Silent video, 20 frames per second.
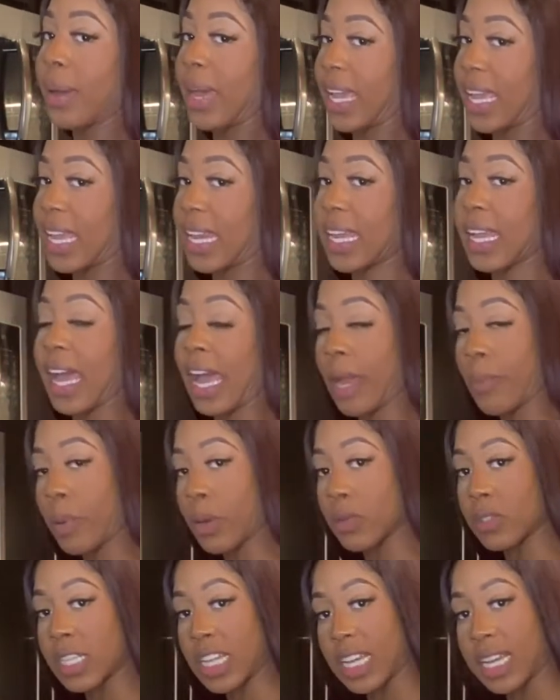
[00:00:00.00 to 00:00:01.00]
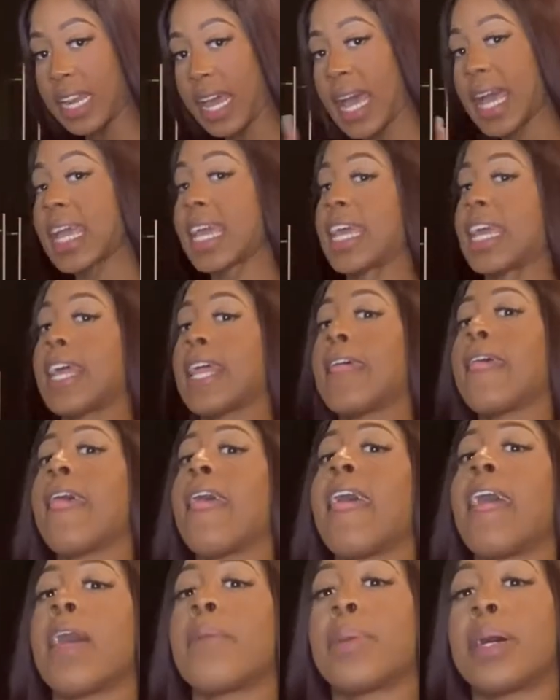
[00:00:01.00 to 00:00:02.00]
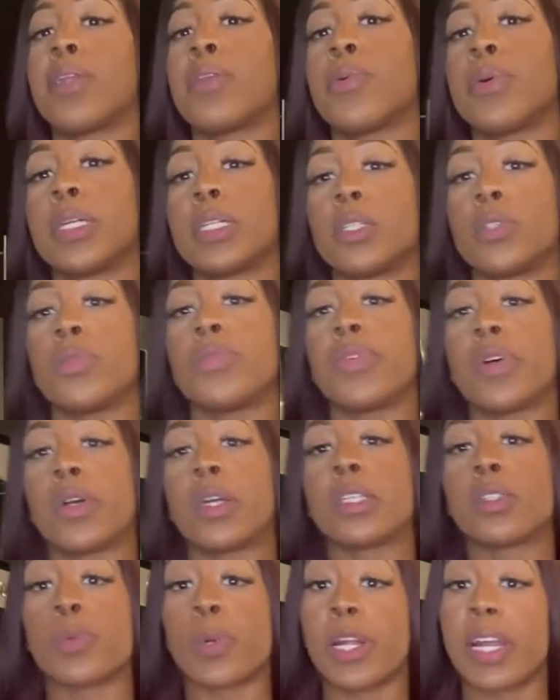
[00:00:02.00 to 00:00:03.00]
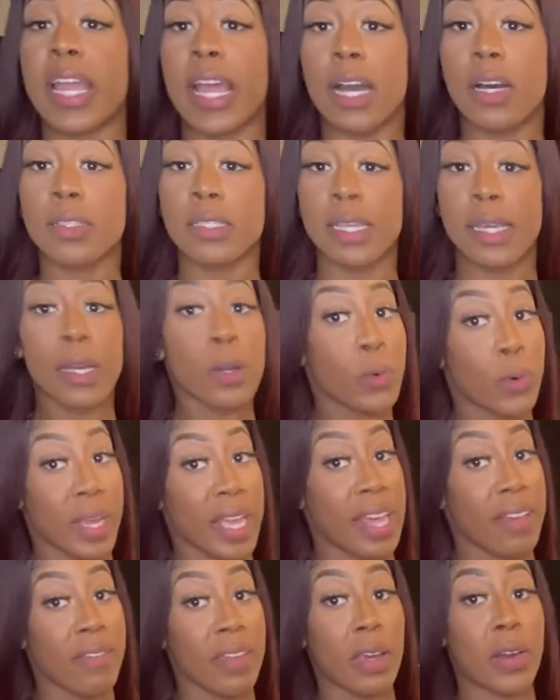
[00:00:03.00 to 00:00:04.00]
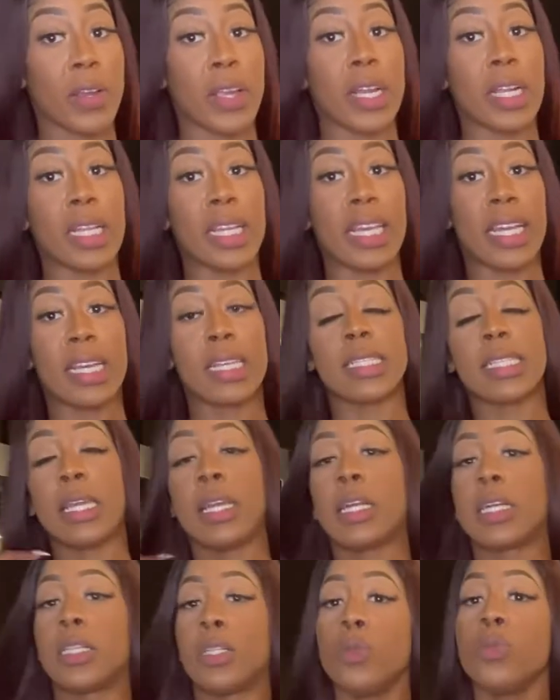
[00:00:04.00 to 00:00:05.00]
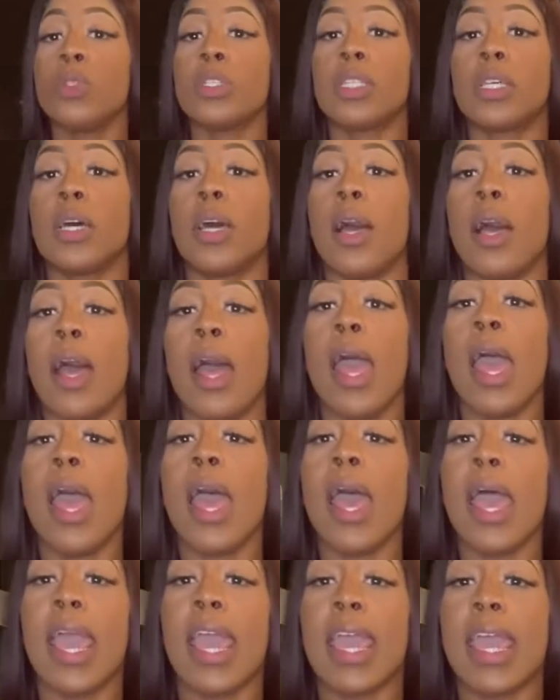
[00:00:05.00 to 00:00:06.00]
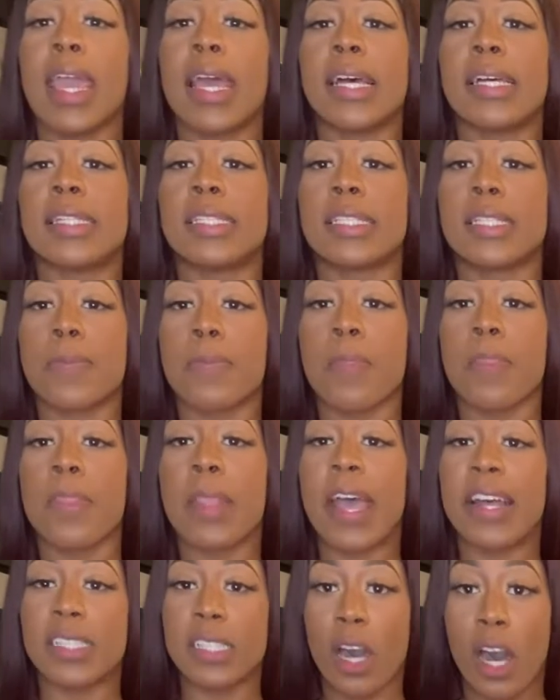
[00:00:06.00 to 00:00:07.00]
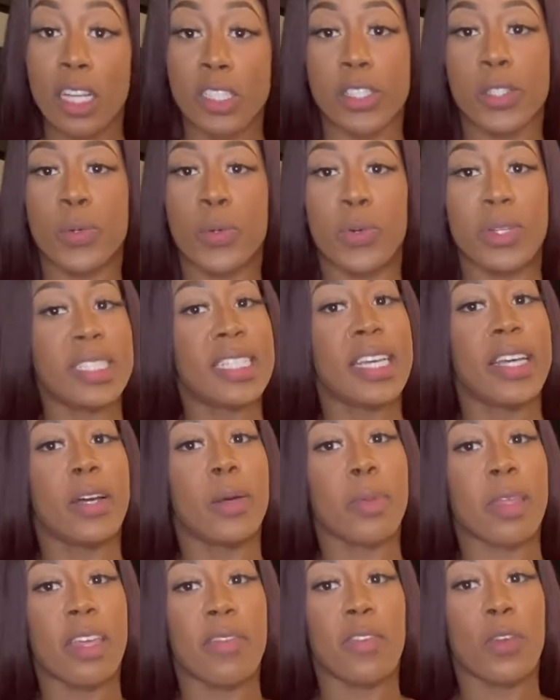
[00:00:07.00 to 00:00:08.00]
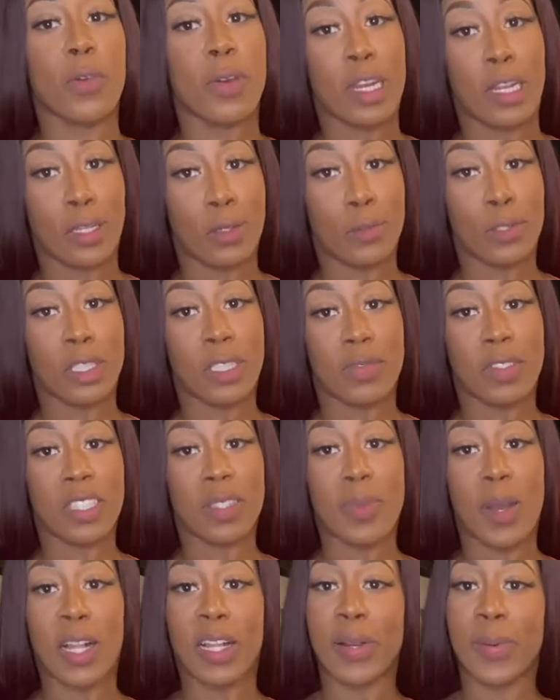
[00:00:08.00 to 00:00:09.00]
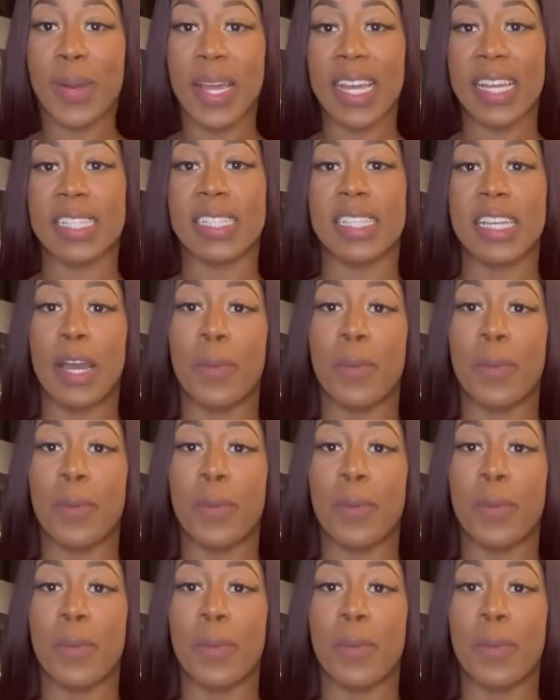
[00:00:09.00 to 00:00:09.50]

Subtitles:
By eating high protein diet and by doing glute focused workouts and going heavy on your legs and your glutes. And It's also going to help give you an illusion of a smaller waist.